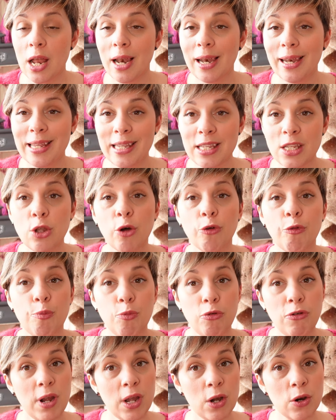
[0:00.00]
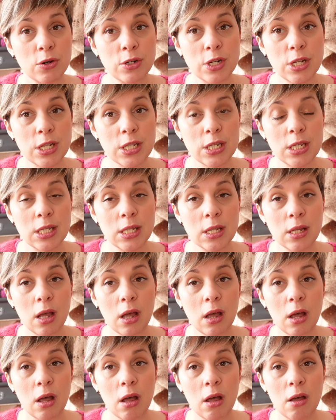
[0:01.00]
a list of pre-orders
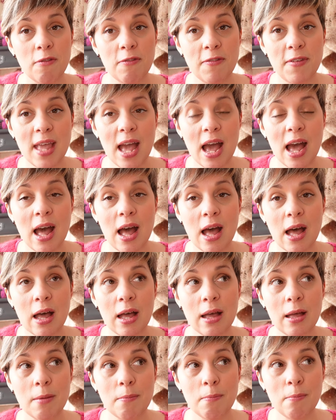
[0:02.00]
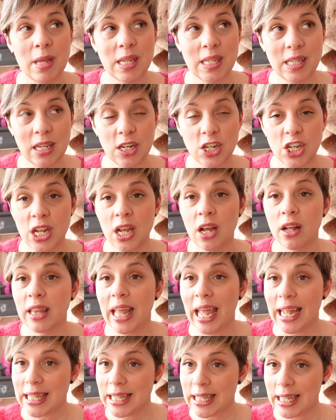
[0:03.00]
via messaging on
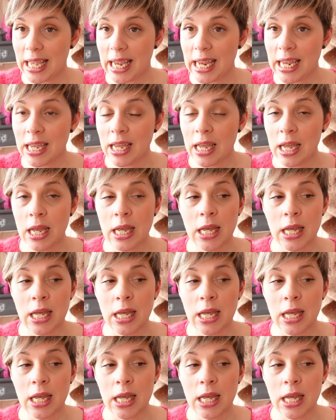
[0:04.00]
Etsy.